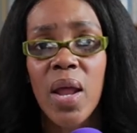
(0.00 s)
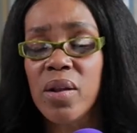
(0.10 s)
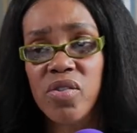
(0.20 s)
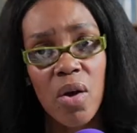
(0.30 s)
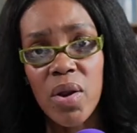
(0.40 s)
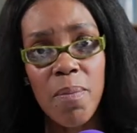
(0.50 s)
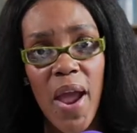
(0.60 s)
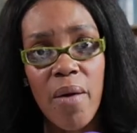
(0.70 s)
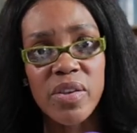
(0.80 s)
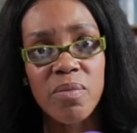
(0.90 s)
And don't
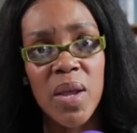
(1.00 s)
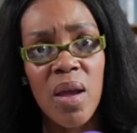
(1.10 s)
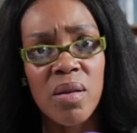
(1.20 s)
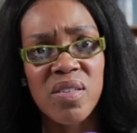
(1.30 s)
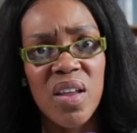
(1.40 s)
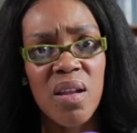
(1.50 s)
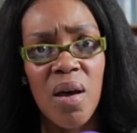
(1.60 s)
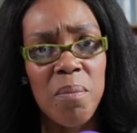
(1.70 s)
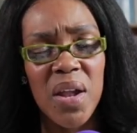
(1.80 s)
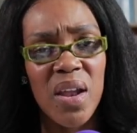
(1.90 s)
embarrass me on
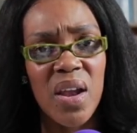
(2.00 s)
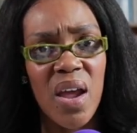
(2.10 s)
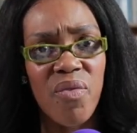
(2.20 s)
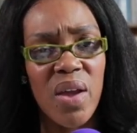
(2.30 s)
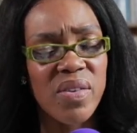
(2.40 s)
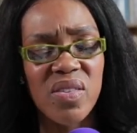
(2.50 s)
Monday night, Ravens.